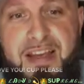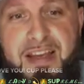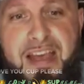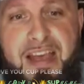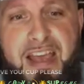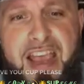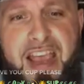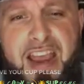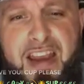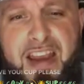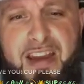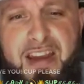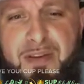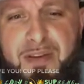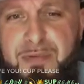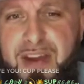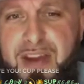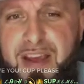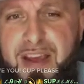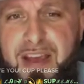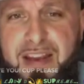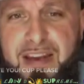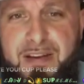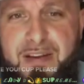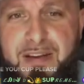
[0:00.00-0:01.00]
And
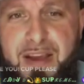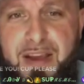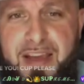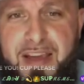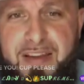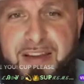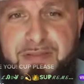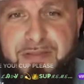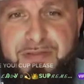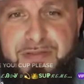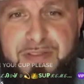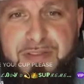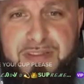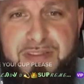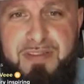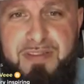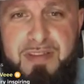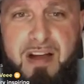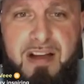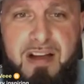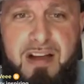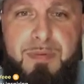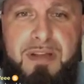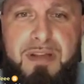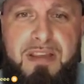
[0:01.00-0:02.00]
it's
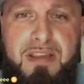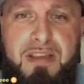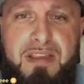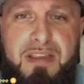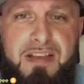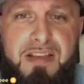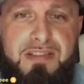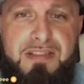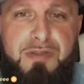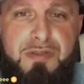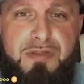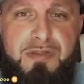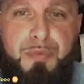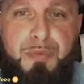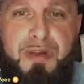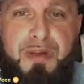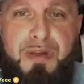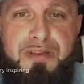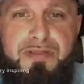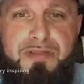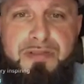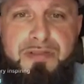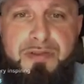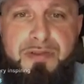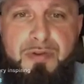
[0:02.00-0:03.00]
talked about the things you press
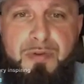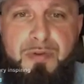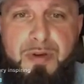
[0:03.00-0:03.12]
through,